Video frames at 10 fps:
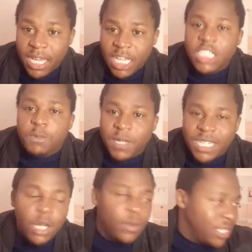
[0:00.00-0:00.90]

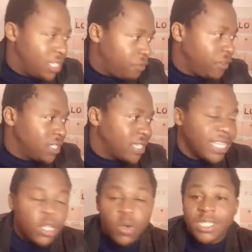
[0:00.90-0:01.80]
Especially on the defense
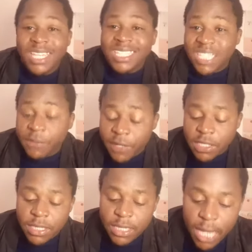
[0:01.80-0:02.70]
side, because this
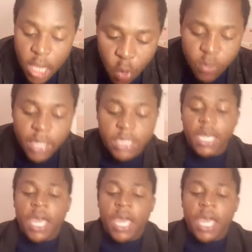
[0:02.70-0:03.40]
defense, they knew that